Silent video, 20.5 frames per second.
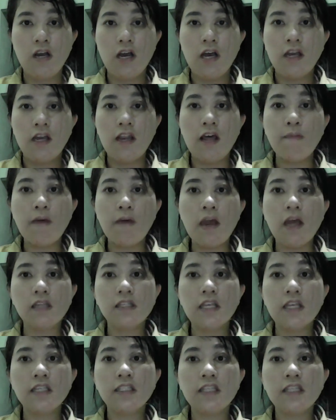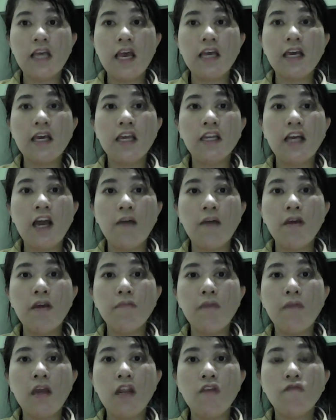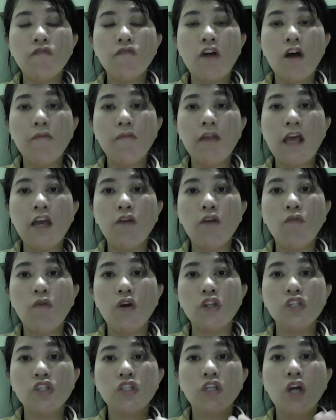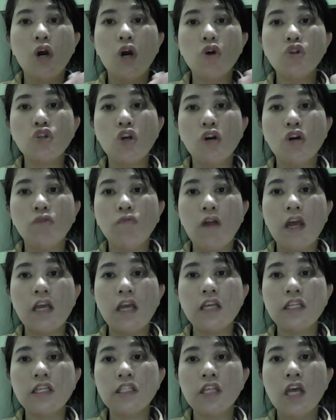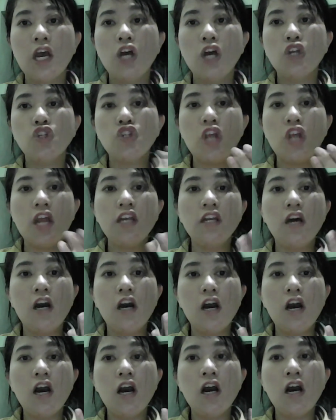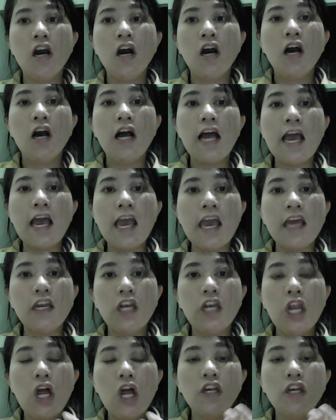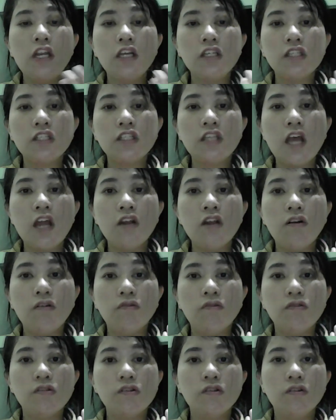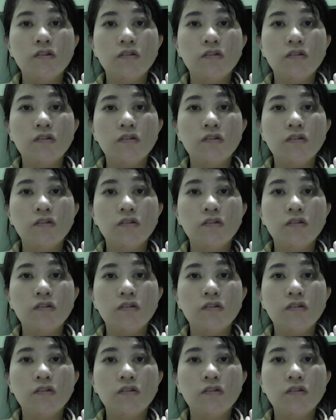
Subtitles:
Bias, they say, can come in many forms: language, culture, race, gender, and learning styles.